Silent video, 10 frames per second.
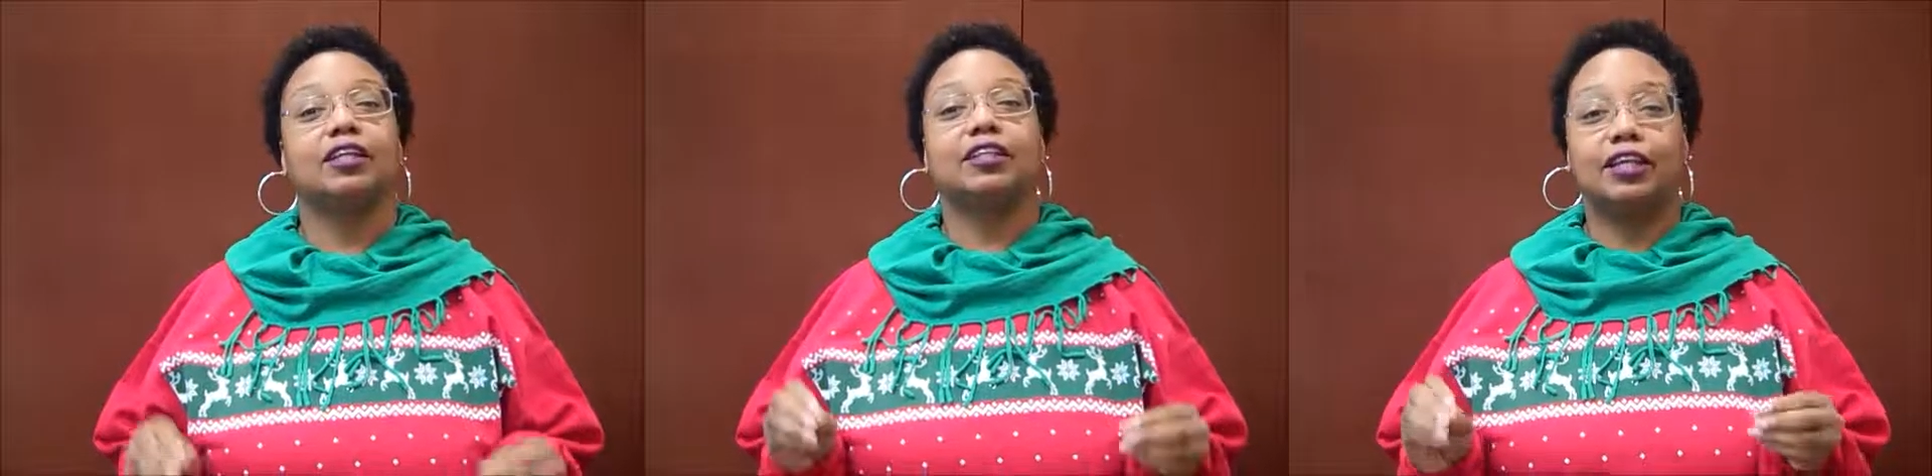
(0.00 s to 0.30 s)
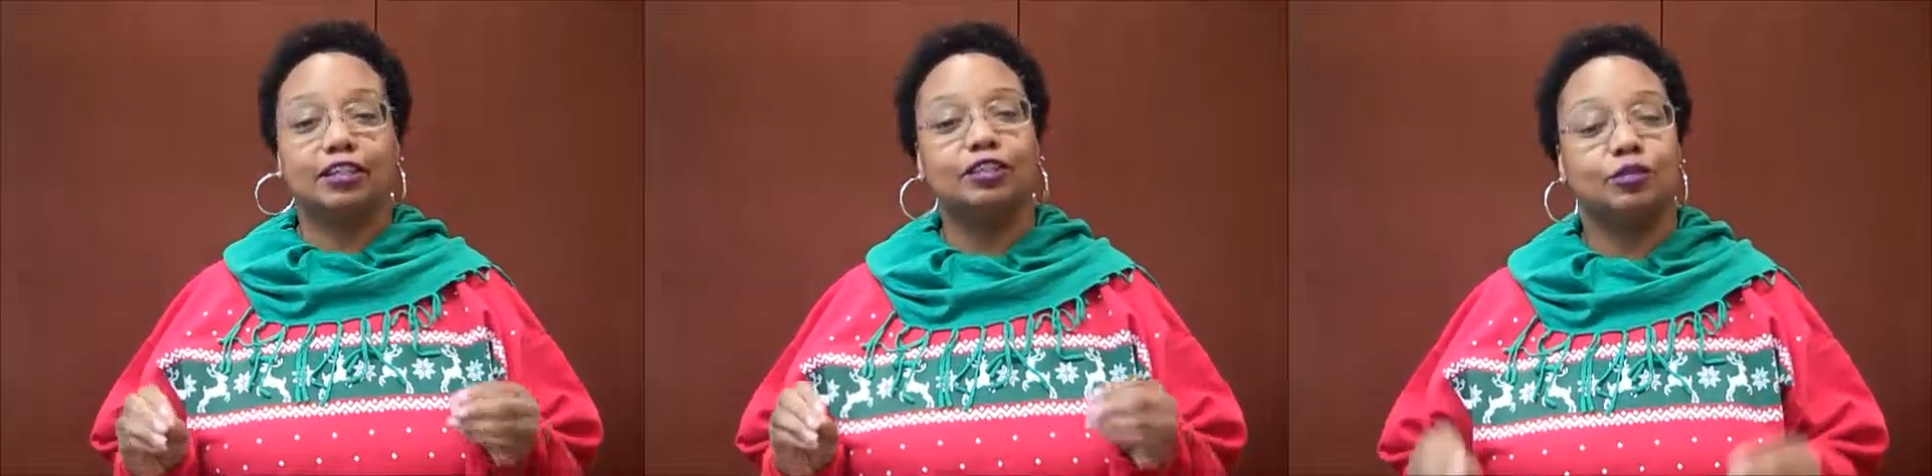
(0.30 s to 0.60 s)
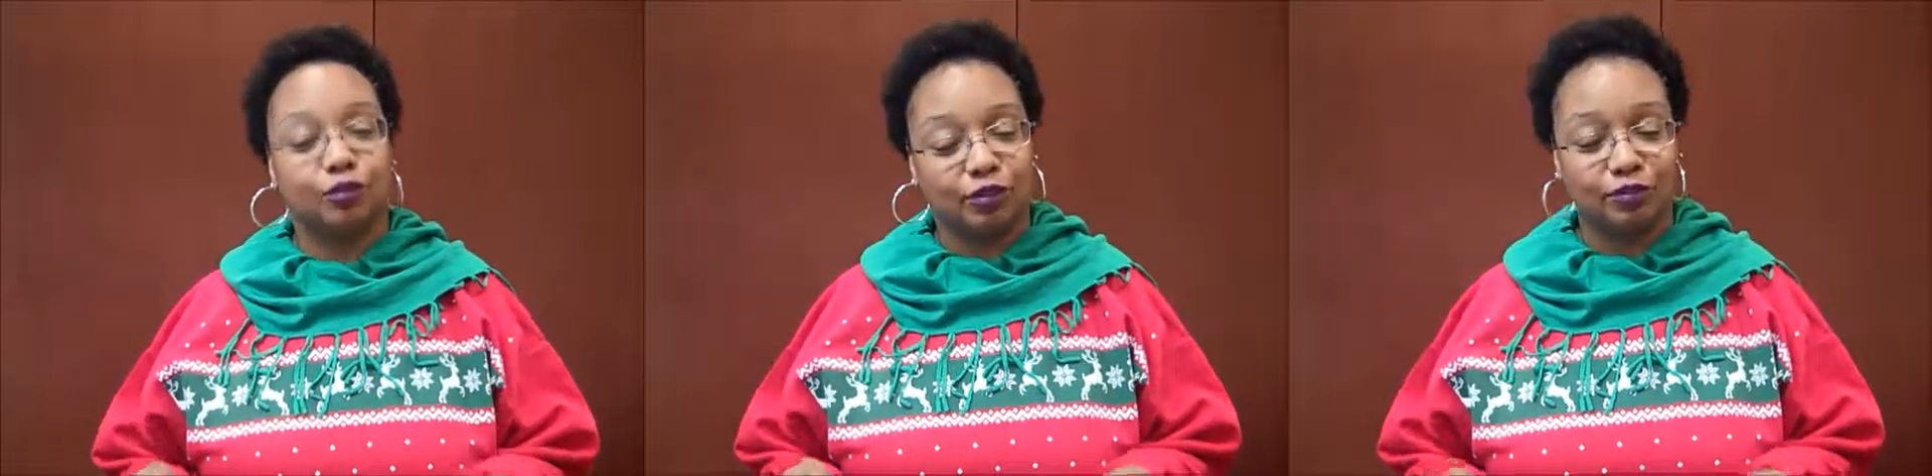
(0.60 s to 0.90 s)
that it
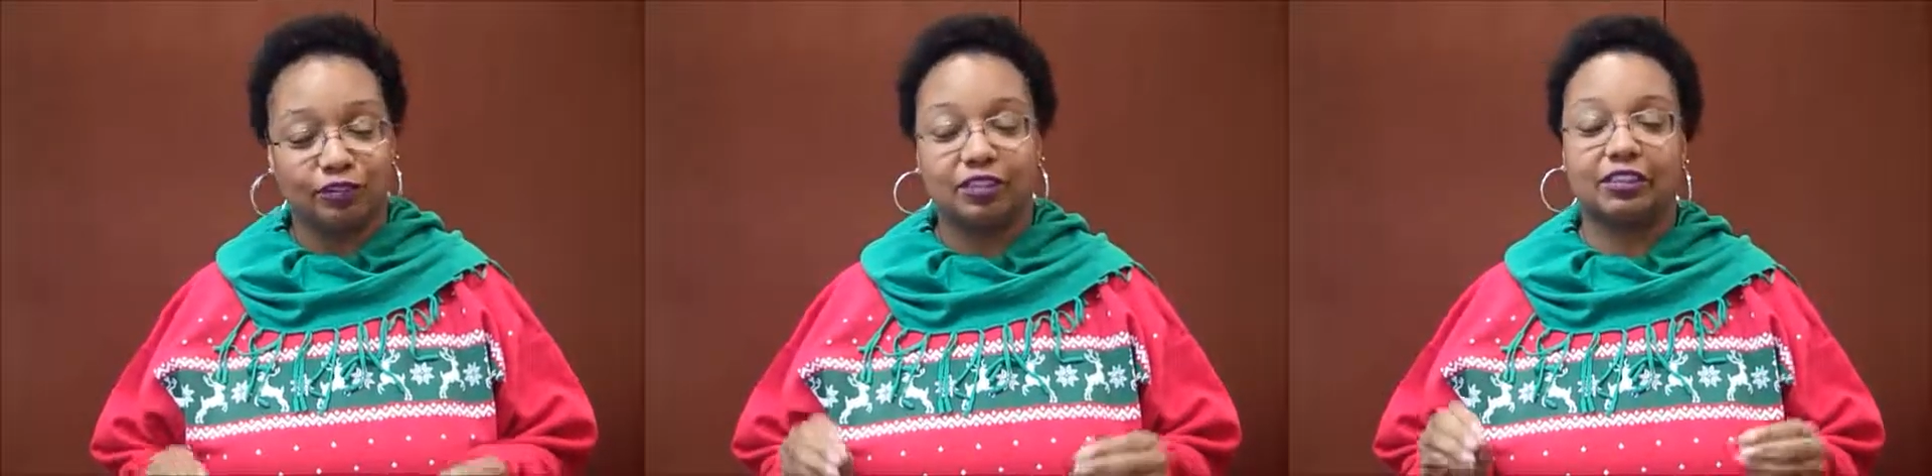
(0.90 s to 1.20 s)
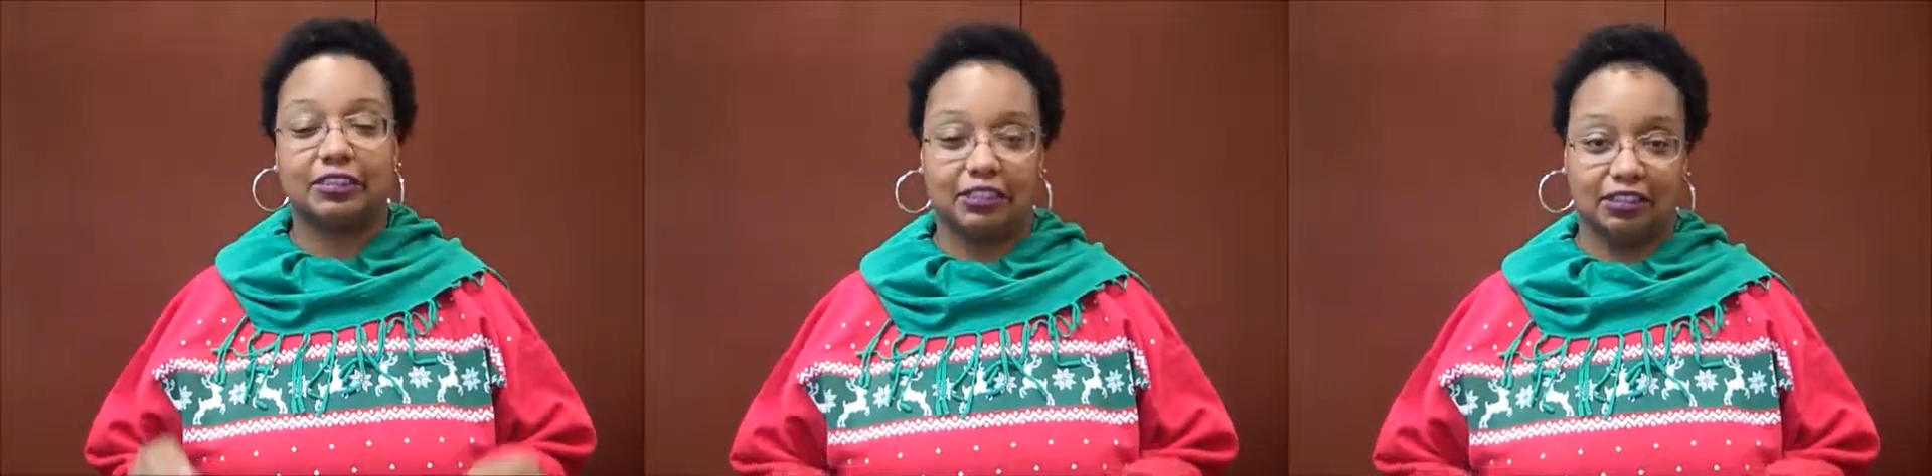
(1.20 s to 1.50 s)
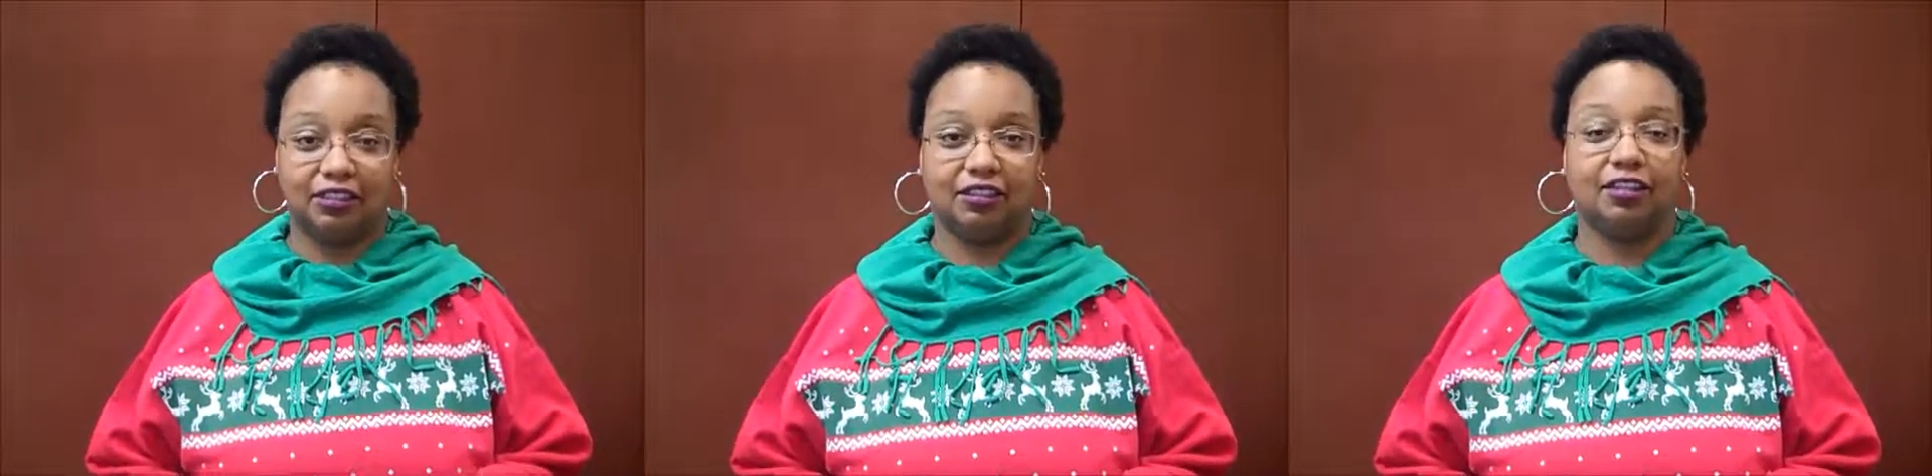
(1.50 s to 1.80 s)
is worth
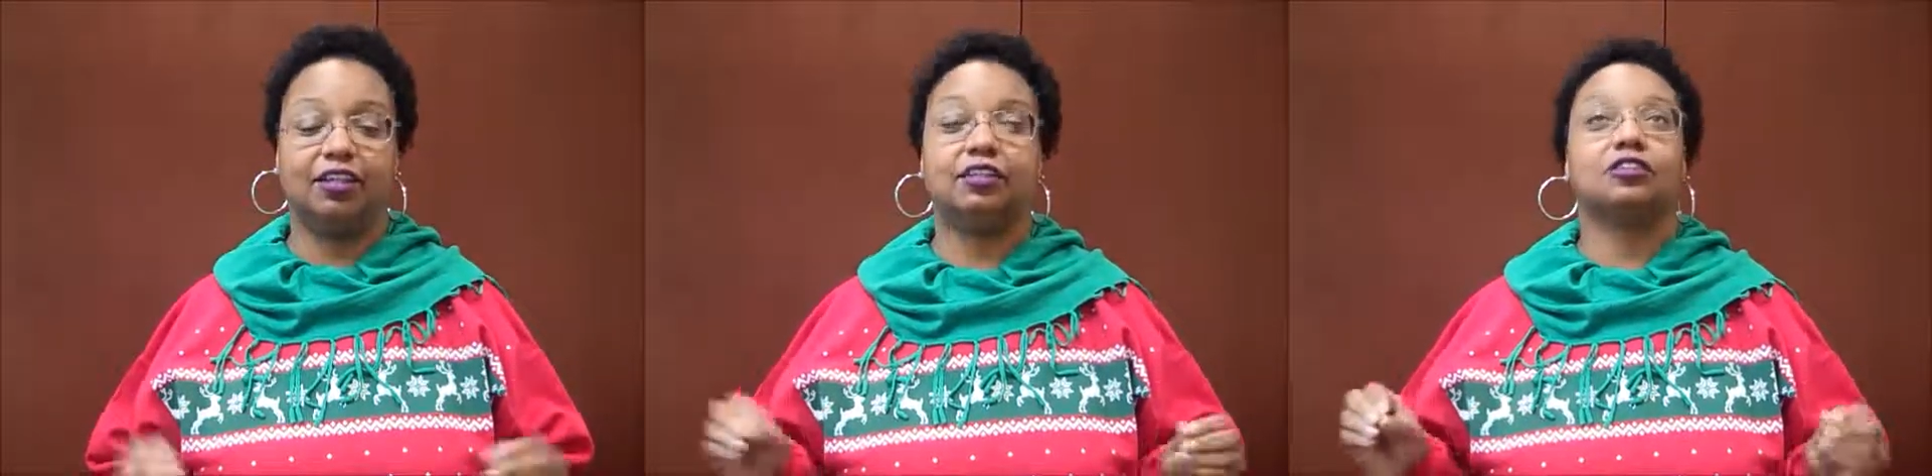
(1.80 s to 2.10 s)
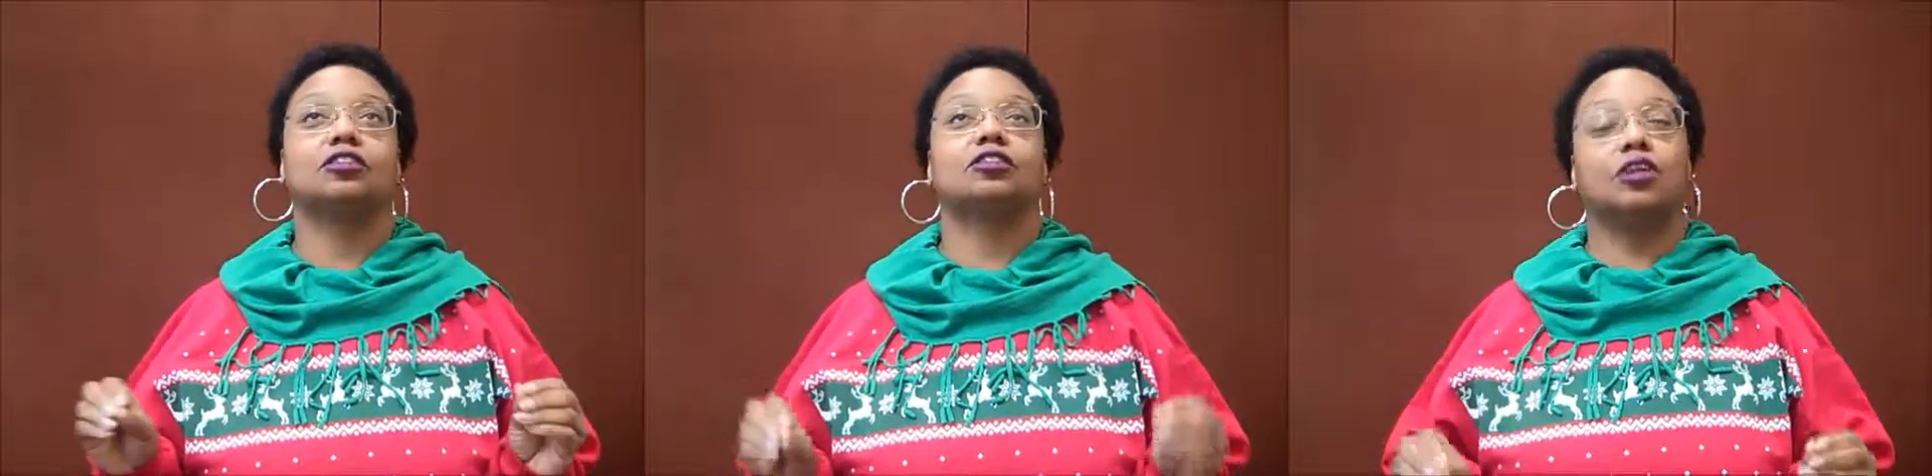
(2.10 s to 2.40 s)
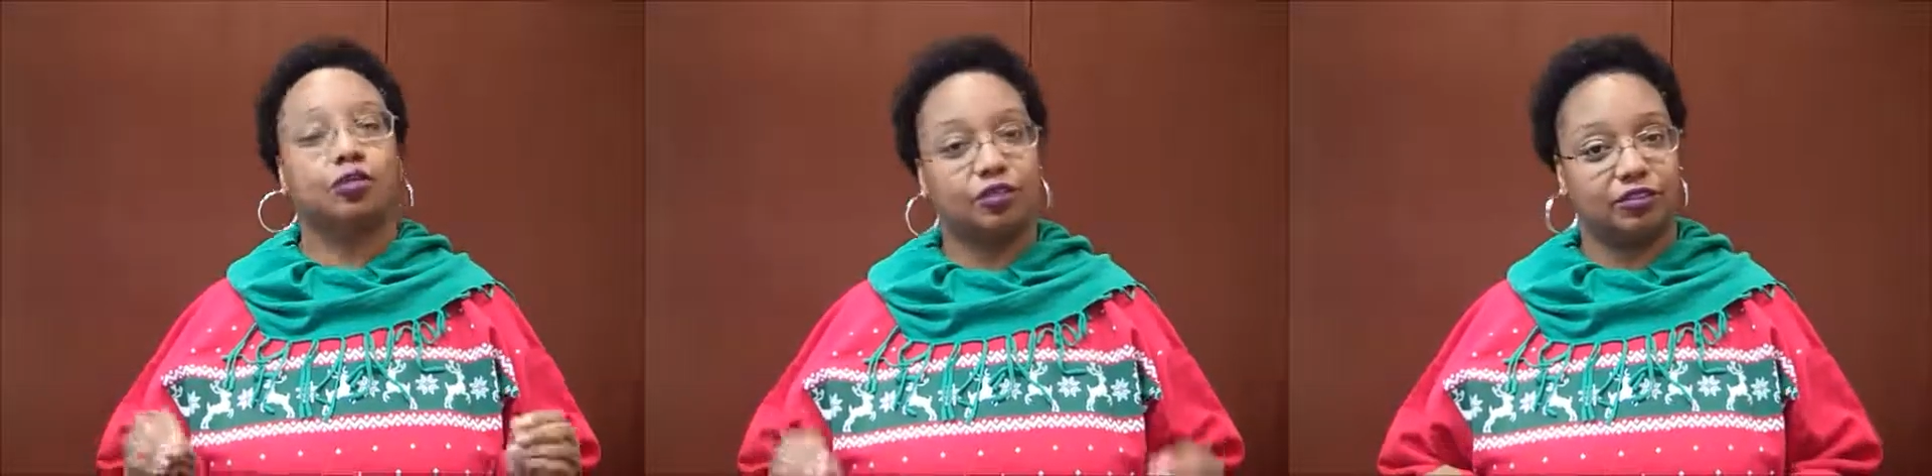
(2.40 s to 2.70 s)
seeing, it is
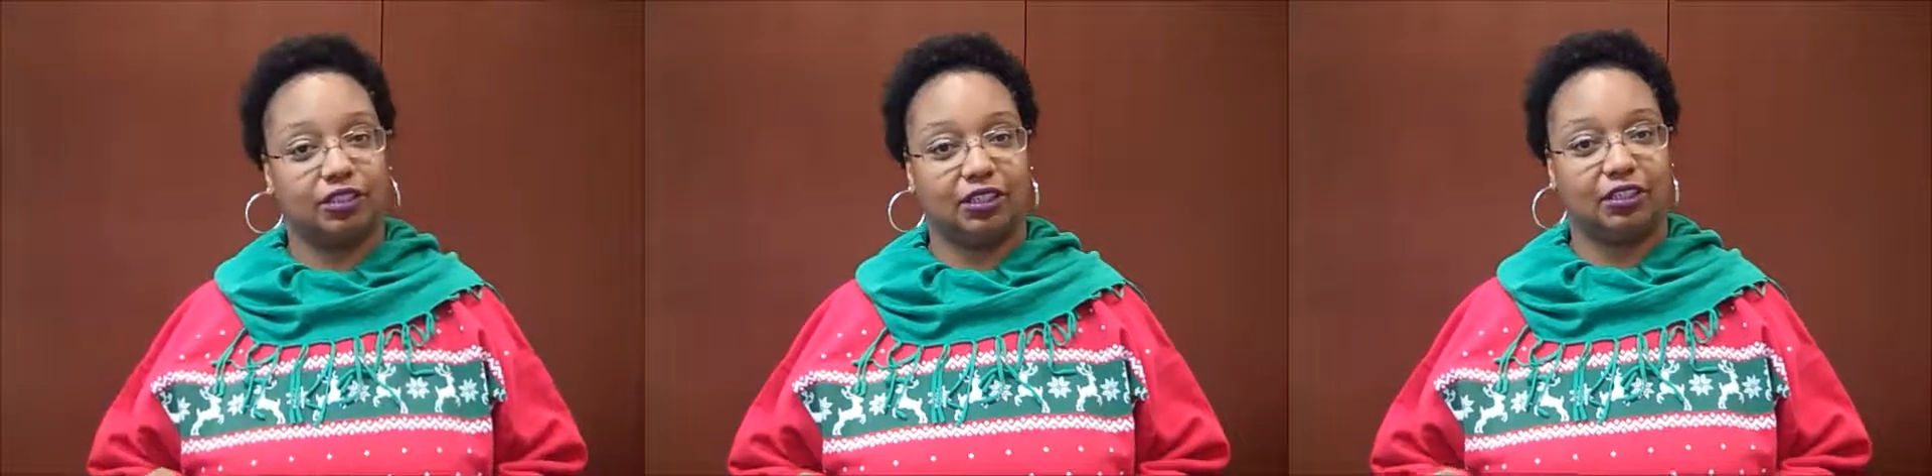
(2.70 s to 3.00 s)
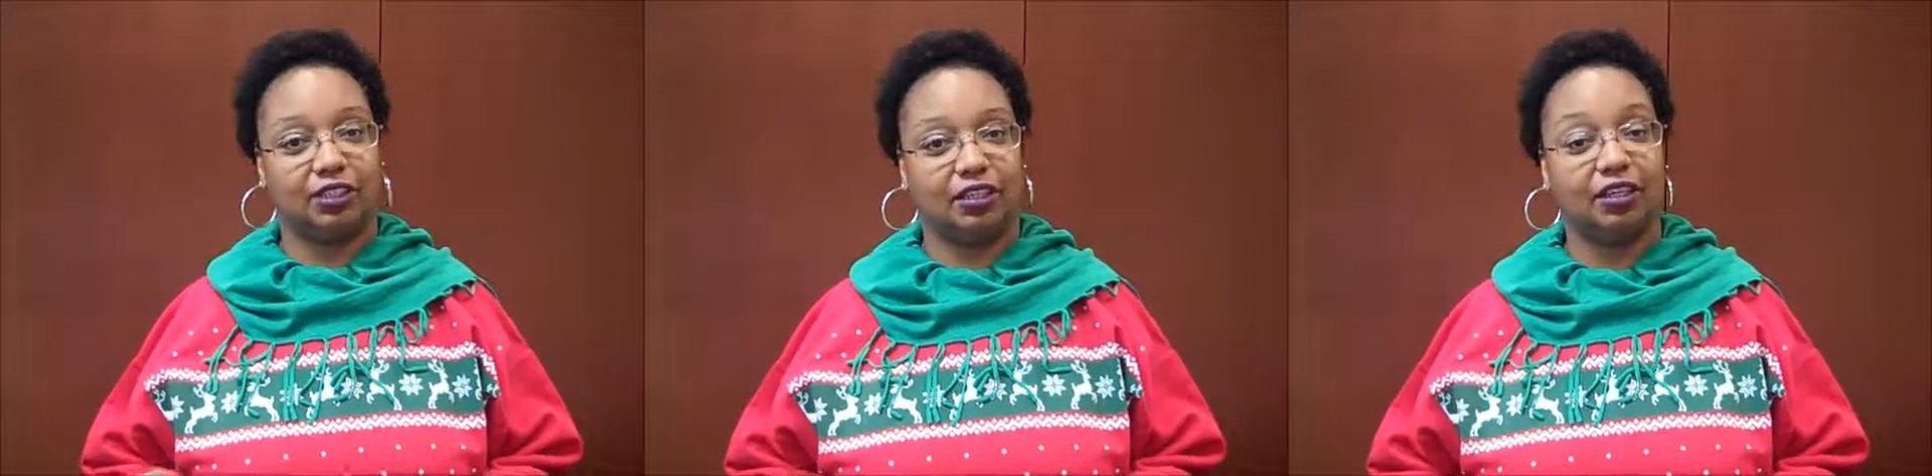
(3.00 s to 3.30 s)
so worth seeing.